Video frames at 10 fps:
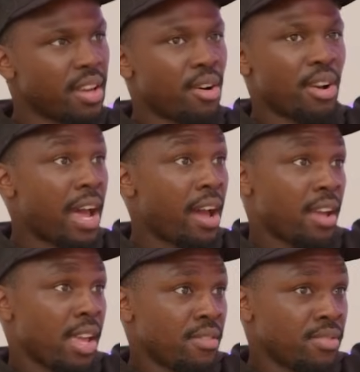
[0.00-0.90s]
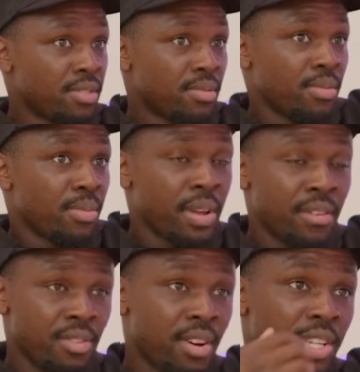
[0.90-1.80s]
like even
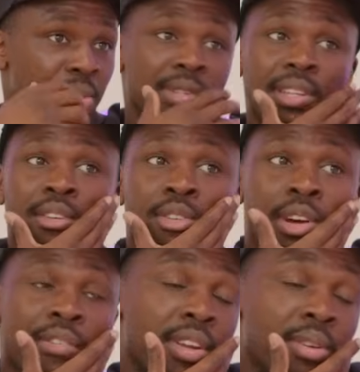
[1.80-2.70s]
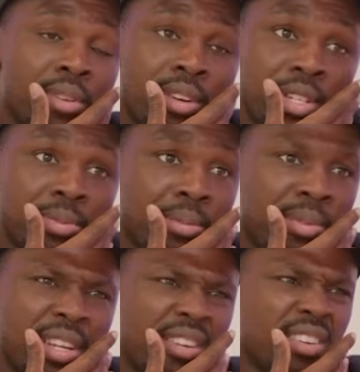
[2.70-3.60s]
if you ask me or if anyone asked me, I'll be
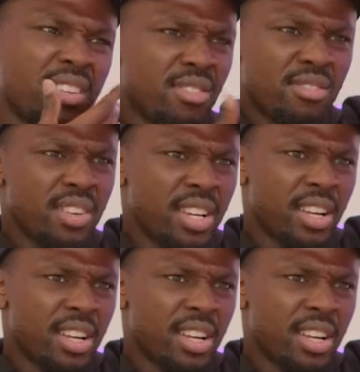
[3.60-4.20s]
like, no, it's great.